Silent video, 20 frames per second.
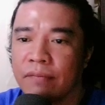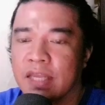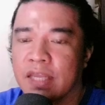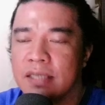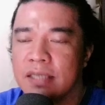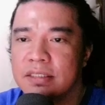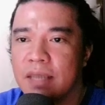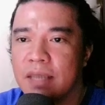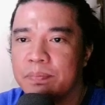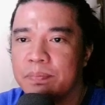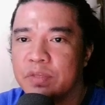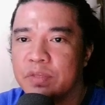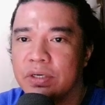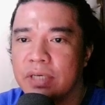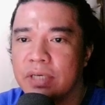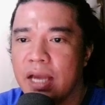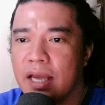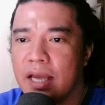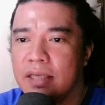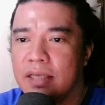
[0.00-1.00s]

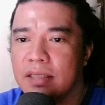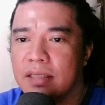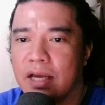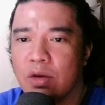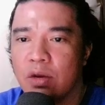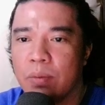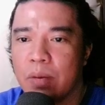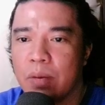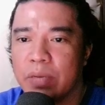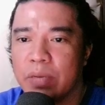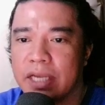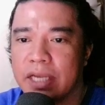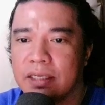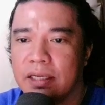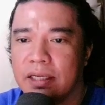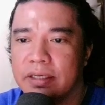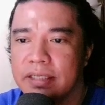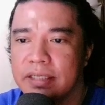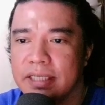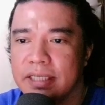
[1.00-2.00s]
chapter. And I hope we can
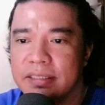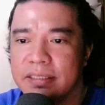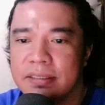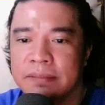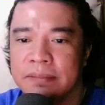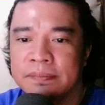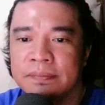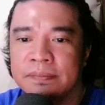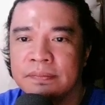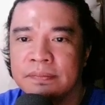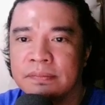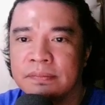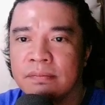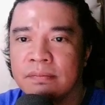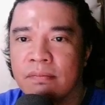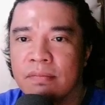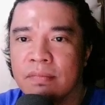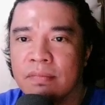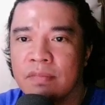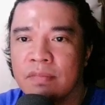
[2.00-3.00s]
clear this.
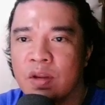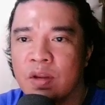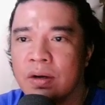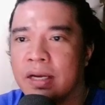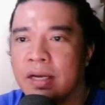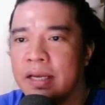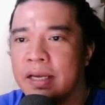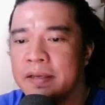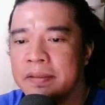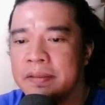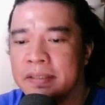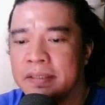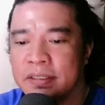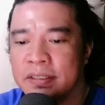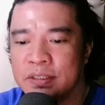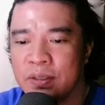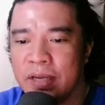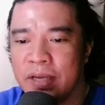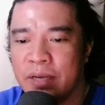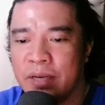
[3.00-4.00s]
Okay,
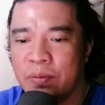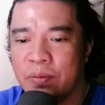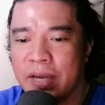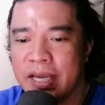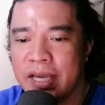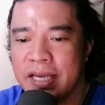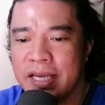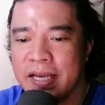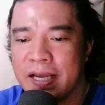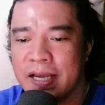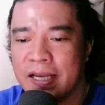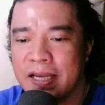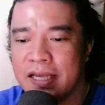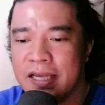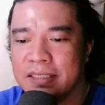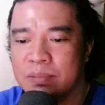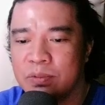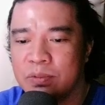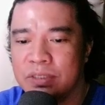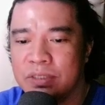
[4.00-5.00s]
so anyway,
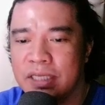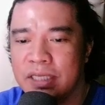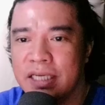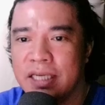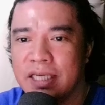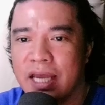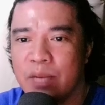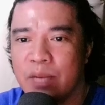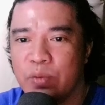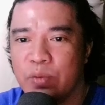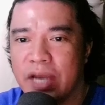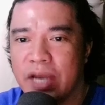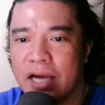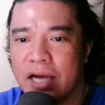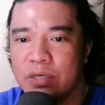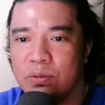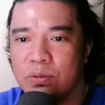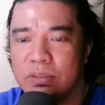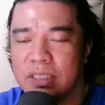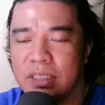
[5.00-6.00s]
let's proceed. And we are
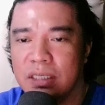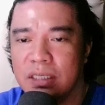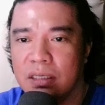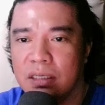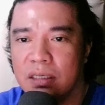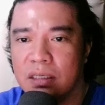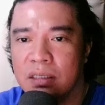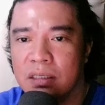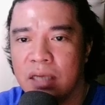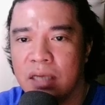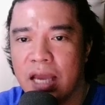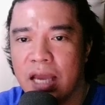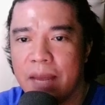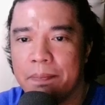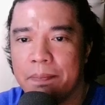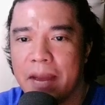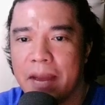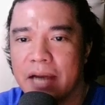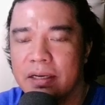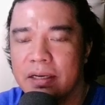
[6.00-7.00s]
using here
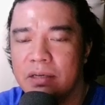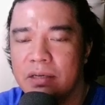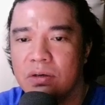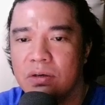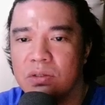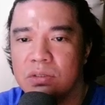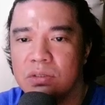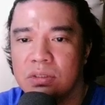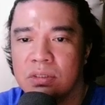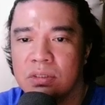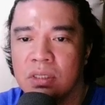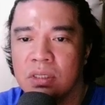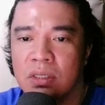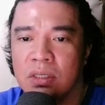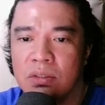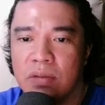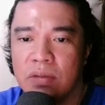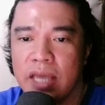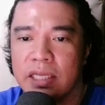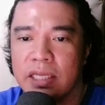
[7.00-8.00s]
Empire Heroes
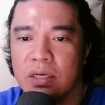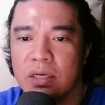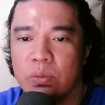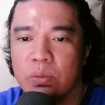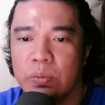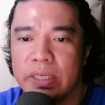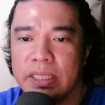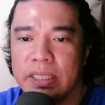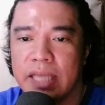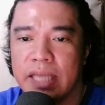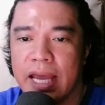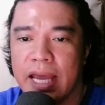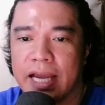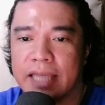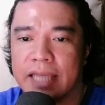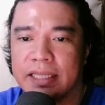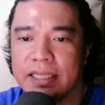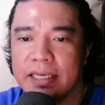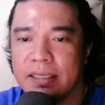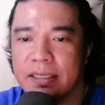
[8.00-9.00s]
together with
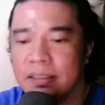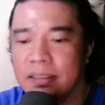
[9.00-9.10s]
Hecate.